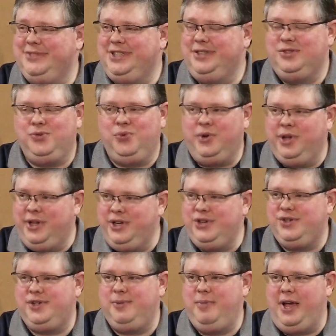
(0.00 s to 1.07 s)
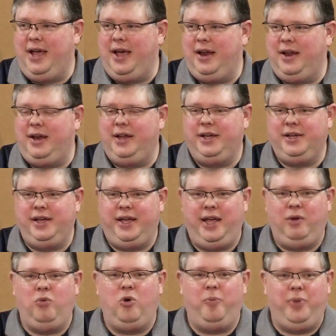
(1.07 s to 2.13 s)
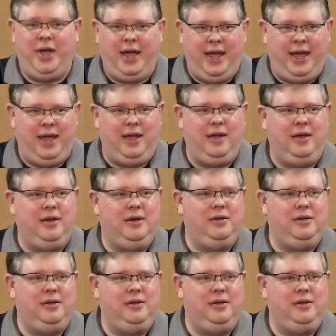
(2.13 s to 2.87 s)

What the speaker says: It's really just a man, and he will pay